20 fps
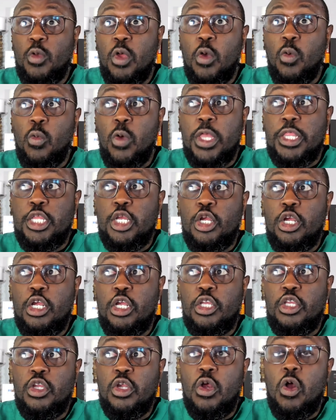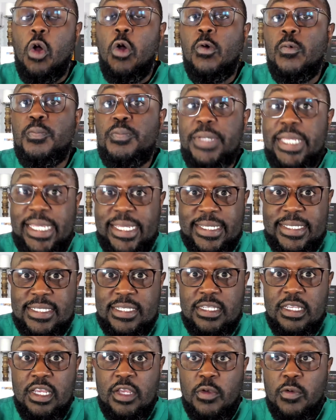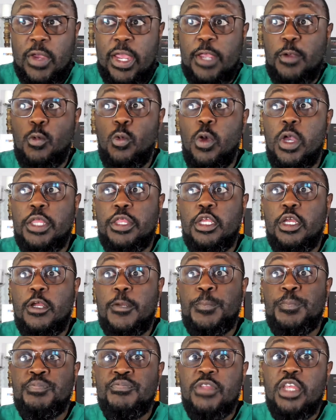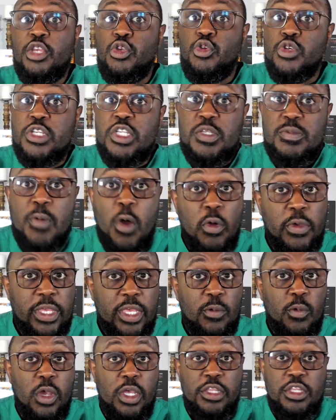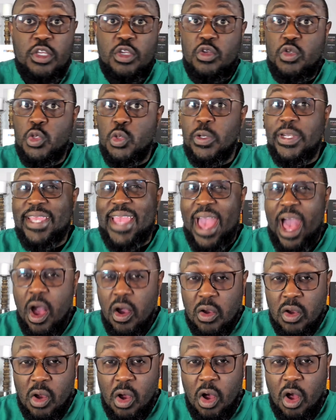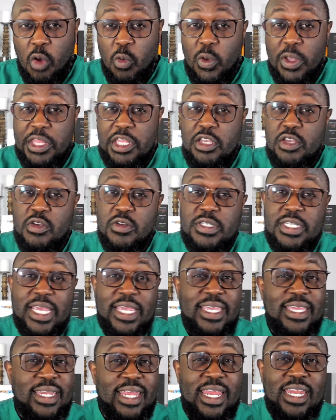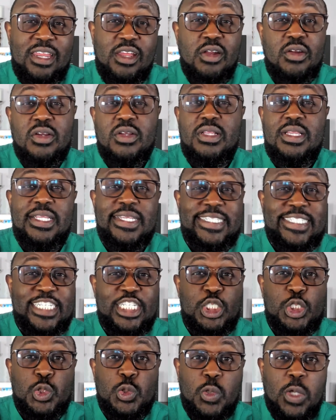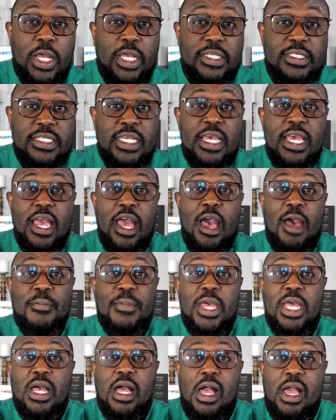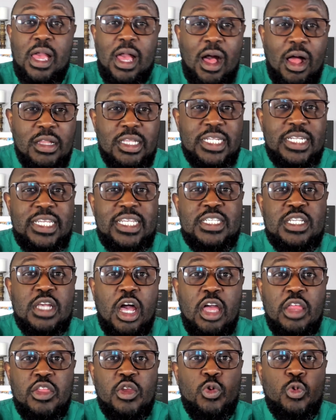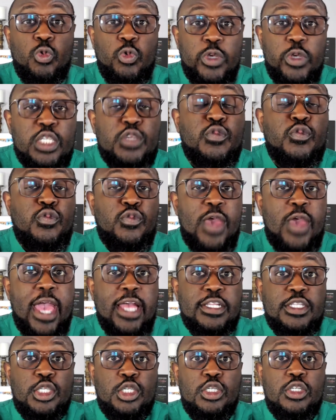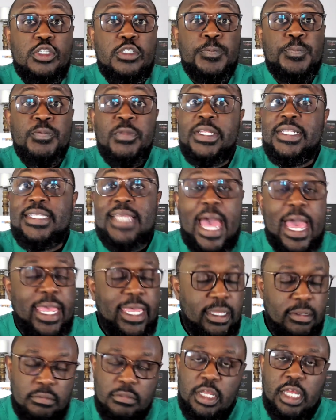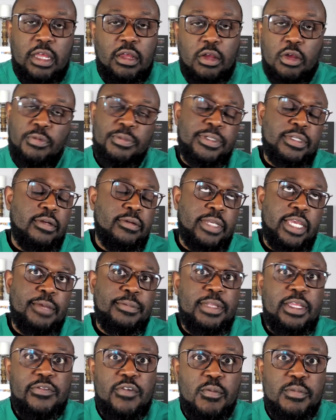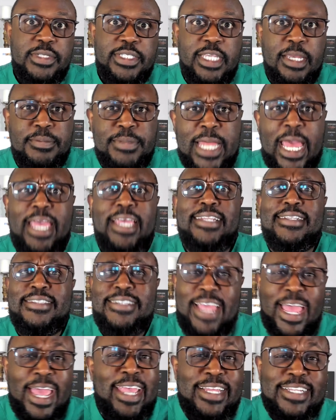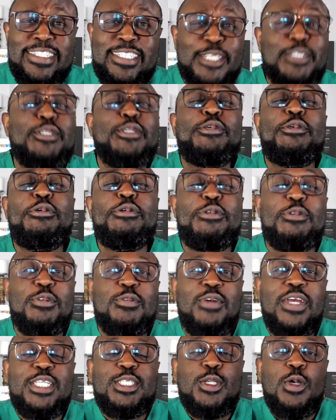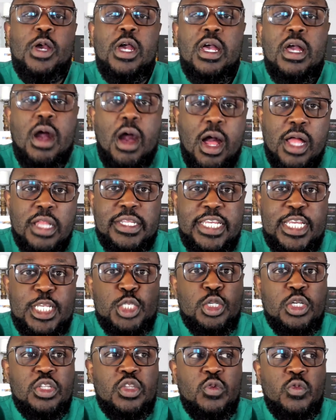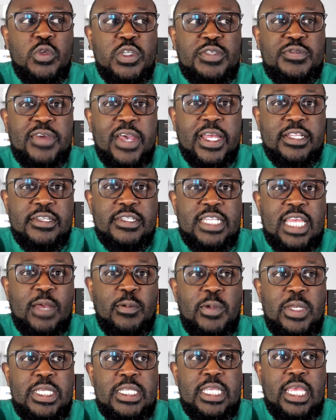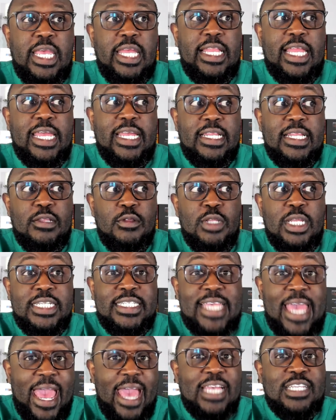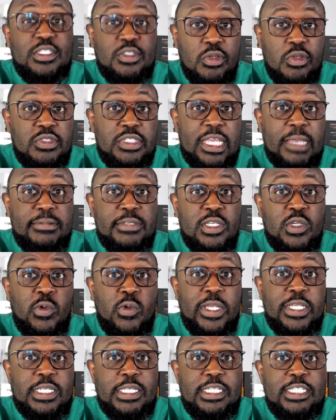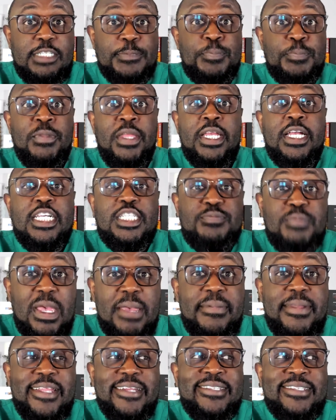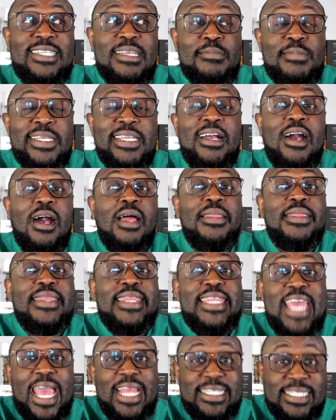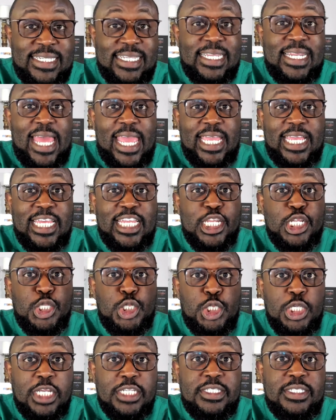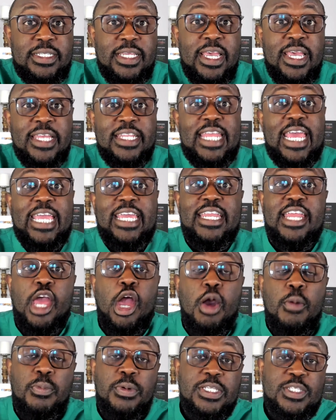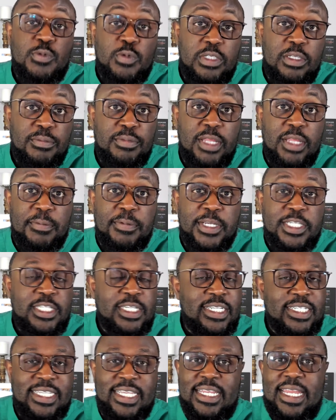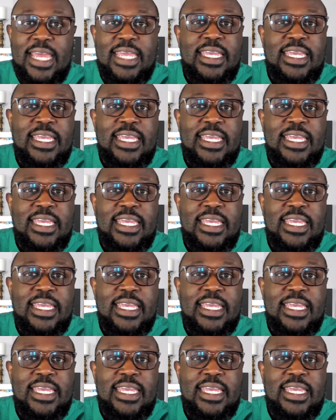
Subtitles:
Whether you're obese, right? Whether you're smoking, whether you drink alcohol, whether you're taking any other illicit drugs. All of these other risk factors, diet. I can't believe I'm gonna skip diet. Diet, such a huge one, right? So these are the risk factors that we say, like, let's ask those types of questions, because maybe there's something on that side I can adjust that can help us with the blood pressure. Because again,